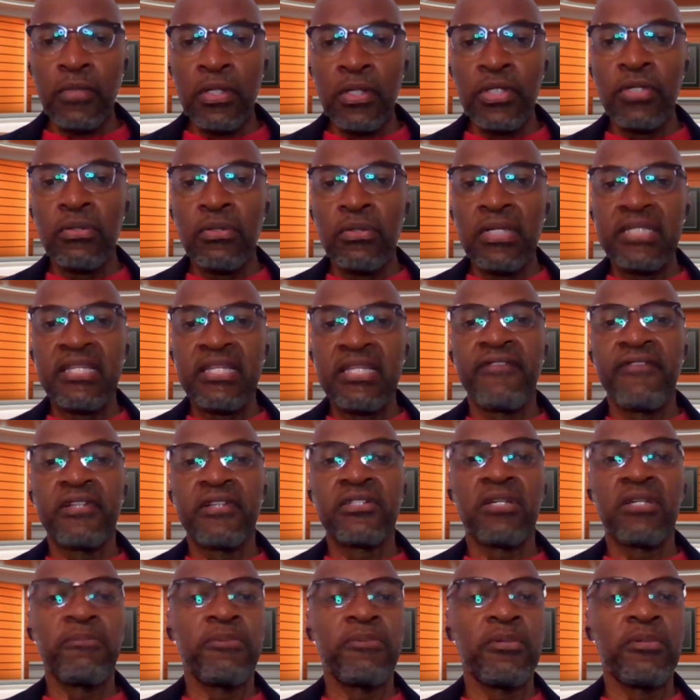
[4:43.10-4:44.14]
let's say, for
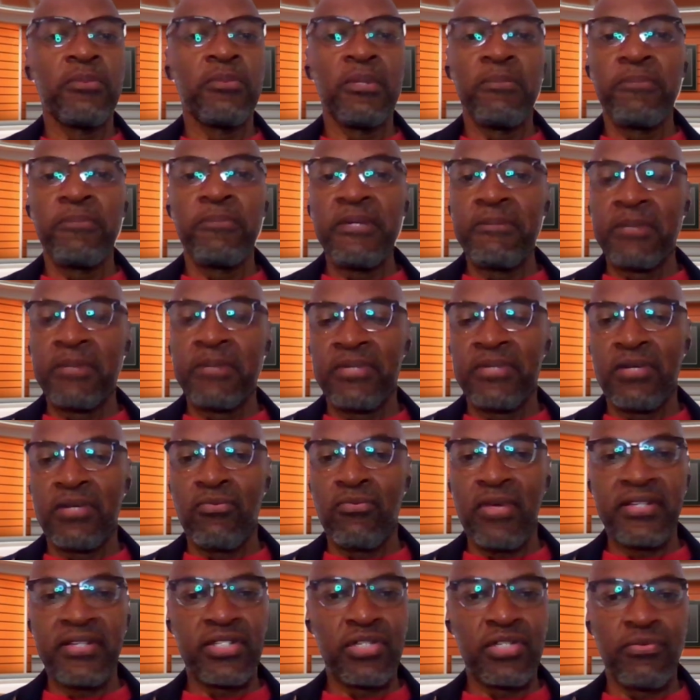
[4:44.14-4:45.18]
example, when people are in a
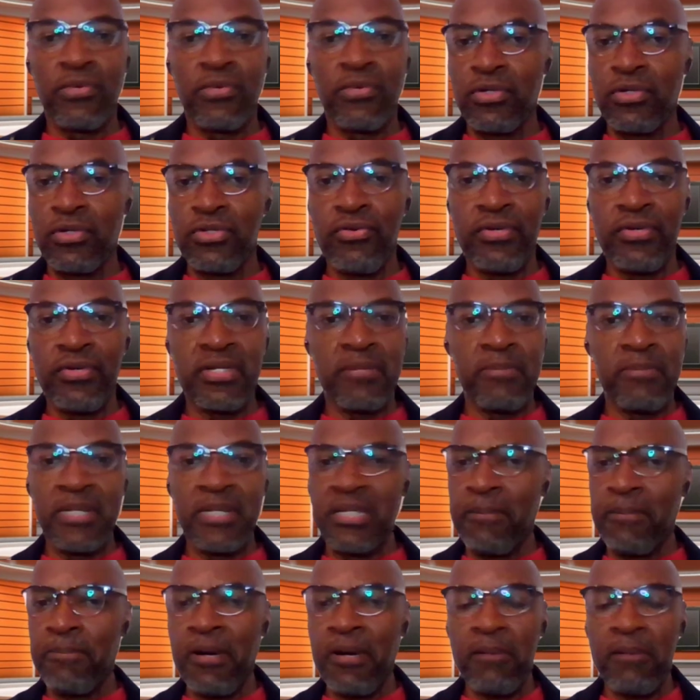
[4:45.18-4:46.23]
restaurant or you're
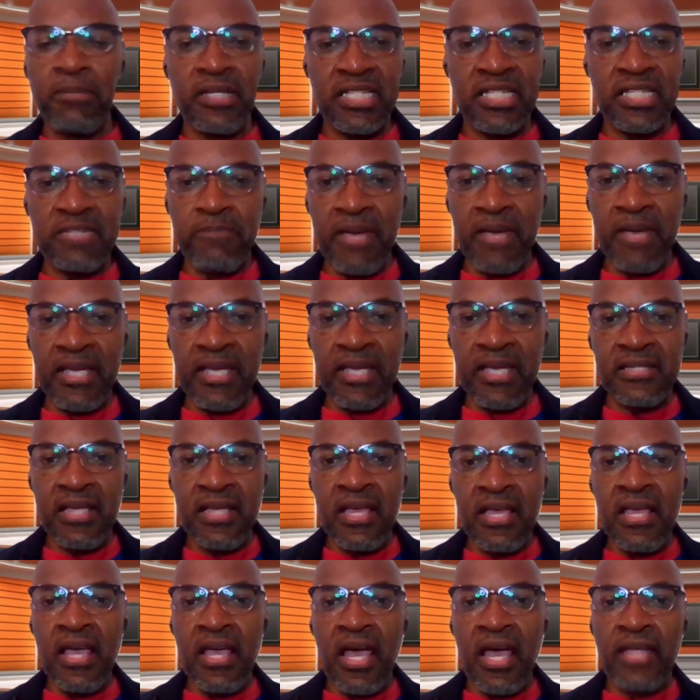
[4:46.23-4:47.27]
in a public space
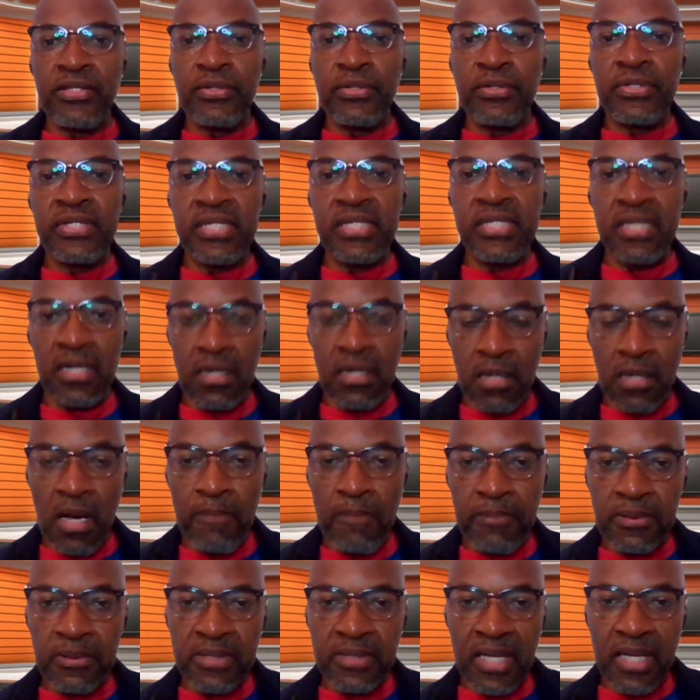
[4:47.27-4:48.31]
and you see a
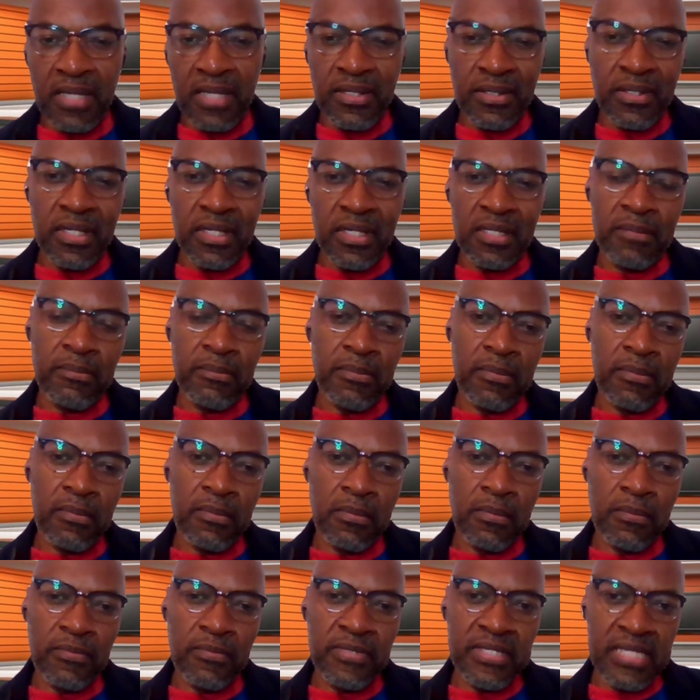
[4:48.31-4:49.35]
couple that you can
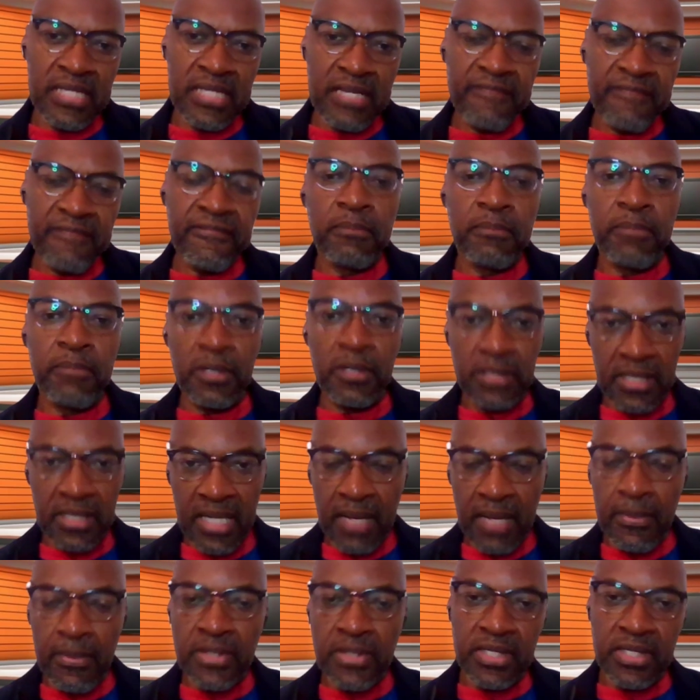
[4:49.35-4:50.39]
see from body
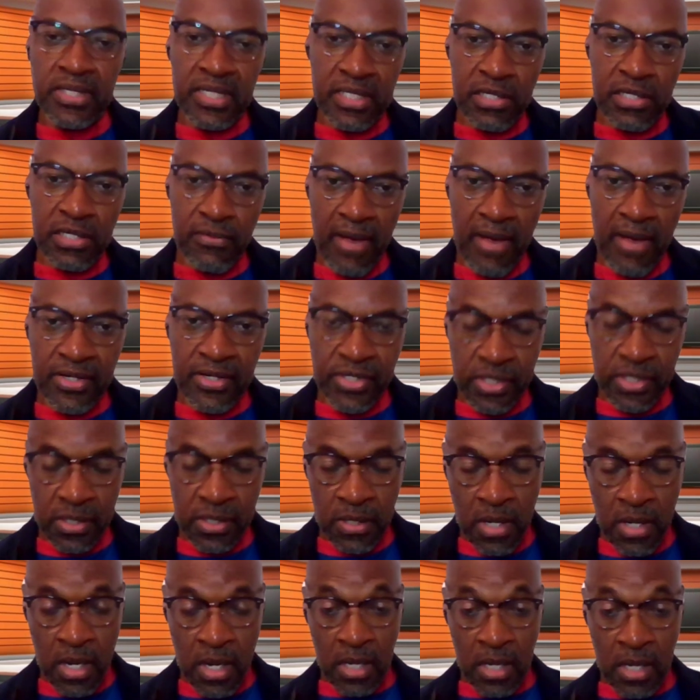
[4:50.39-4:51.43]
language and
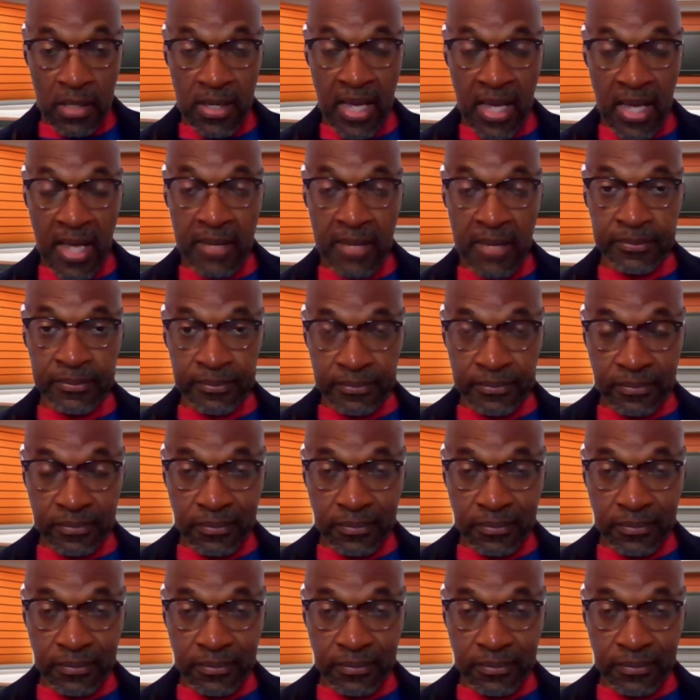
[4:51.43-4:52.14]
interaction that